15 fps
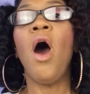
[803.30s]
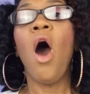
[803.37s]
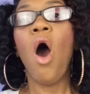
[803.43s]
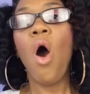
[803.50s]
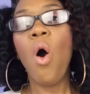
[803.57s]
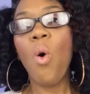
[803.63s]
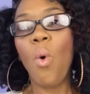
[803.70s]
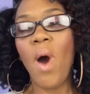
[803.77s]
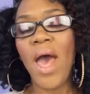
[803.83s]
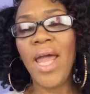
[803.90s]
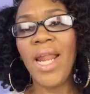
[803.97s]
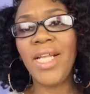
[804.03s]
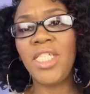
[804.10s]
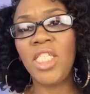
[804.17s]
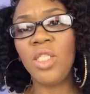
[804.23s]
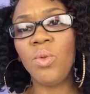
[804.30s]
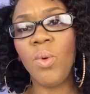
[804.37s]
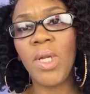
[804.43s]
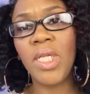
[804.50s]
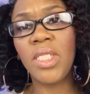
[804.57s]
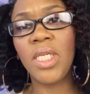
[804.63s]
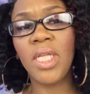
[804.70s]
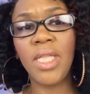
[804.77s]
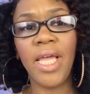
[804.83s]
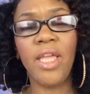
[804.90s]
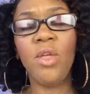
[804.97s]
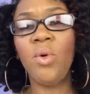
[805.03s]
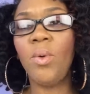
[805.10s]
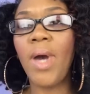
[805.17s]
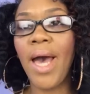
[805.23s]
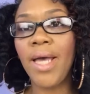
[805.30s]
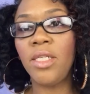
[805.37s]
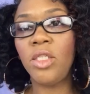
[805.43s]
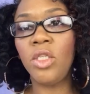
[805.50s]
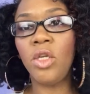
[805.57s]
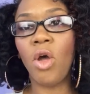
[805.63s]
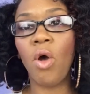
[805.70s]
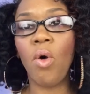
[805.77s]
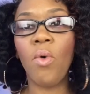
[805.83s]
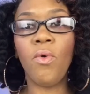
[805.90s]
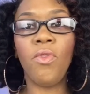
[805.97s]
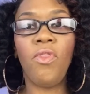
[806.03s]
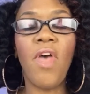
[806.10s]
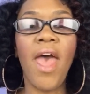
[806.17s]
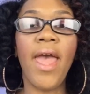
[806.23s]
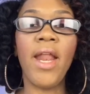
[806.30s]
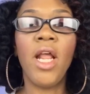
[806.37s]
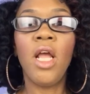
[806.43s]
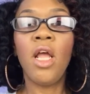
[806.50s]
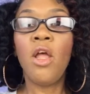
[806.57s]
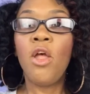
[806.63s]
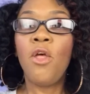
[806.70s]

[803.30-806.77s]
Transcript: Oh, and I just wanted to let you guys know that